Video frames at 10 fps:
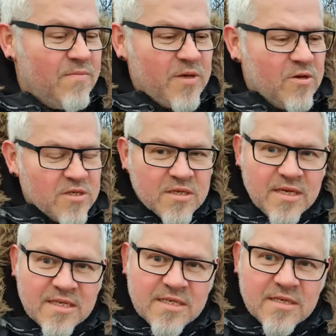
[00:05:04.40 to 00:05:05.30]
because
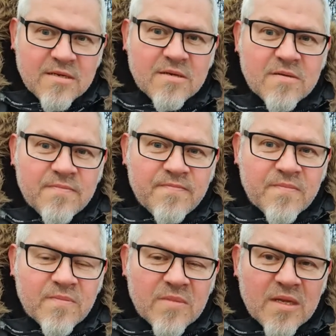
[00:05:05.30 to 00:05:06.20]
his
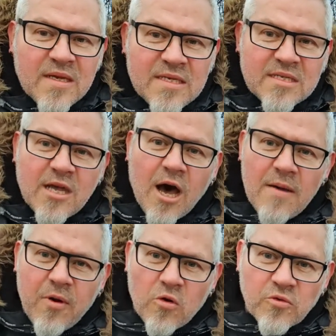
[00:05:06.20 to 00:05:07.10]
thigh
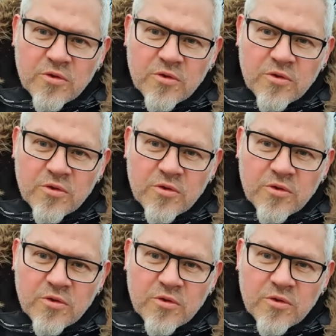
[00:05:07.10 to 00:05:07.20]
bone,